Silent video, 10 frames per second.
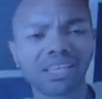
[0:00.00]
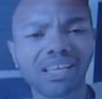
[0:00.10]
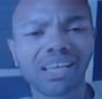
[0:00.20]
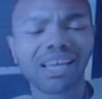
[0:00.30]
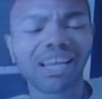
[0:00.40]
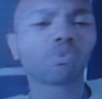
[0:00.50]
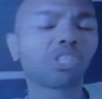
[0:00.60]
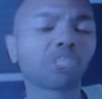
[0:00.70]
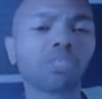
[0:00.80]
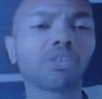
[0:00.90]
And I just
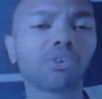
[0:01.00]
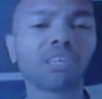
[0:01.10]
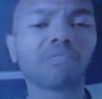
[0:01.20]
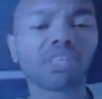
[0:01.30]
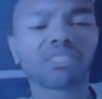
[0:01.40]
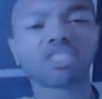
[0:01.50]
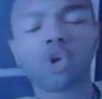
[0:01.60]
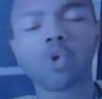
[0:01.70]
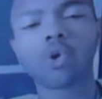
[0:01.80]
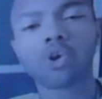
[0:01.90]
want to speak on the events that's
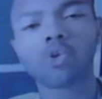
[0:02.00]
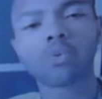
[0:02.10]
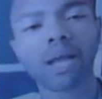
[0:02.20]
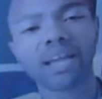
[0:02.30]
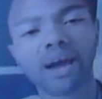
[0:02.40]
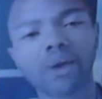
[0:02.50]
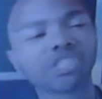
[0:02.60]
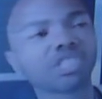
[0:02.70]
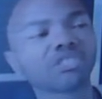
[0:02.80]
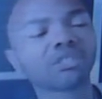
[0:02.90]
going on right now
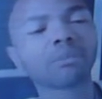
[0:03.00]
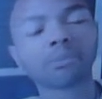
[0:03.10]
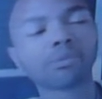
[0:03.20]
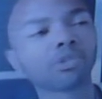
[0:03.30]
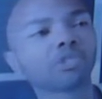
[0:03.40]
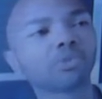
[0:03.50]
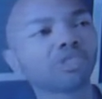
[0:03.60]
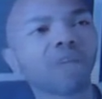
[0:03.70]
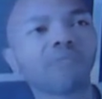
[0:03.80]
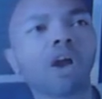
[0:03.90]
and just some of the
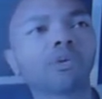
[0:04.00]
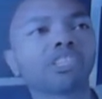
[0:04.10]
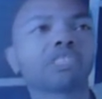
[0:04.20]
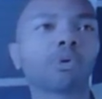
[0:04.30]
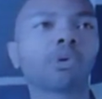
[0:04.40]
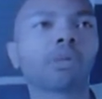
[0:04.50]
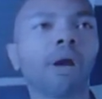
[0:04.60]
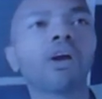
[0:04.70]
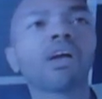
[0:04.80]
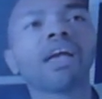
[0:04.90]
principles that I've already spoken
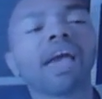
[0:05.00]
about,